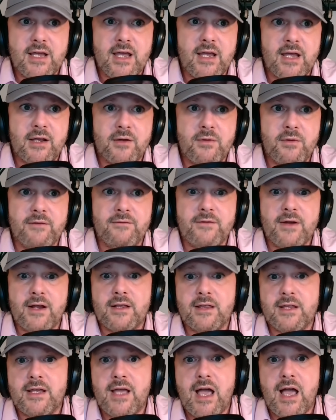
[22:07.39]
And quite
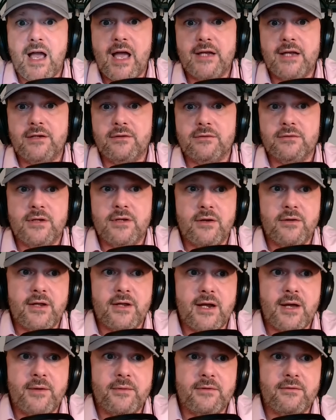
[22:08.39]
frankly, I don't know that
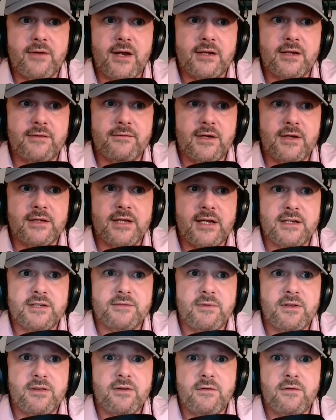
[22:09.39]
I would rank Devonta
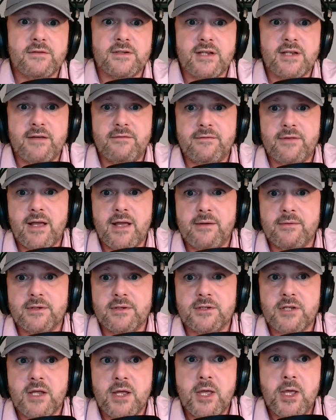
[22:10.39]
Smith over Zay
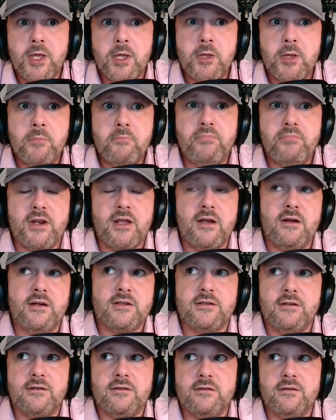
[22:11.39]
Flowers. But I
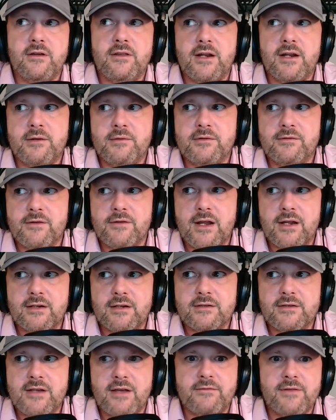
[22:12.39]
also don't know that I would rank
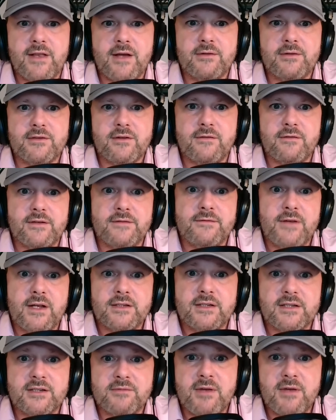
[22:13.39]
Zay Flowers over
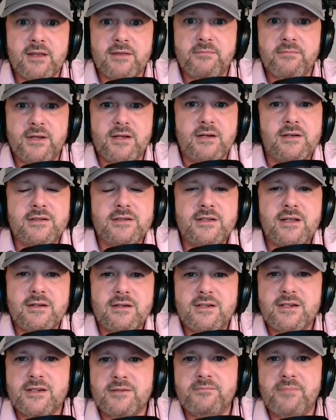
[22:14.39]
Devonta Smith, because they're
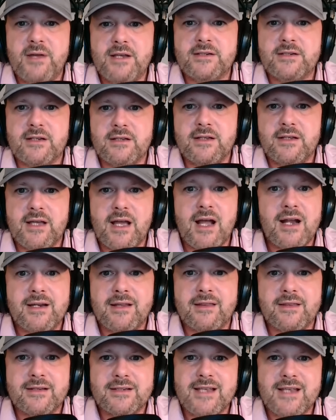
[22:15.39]
just basically kind
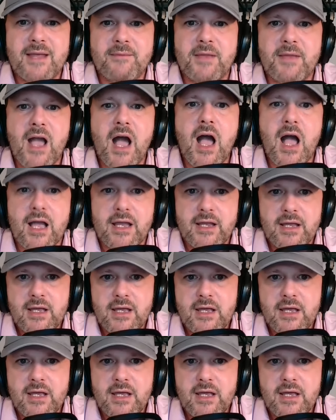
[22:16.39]
of the same guy.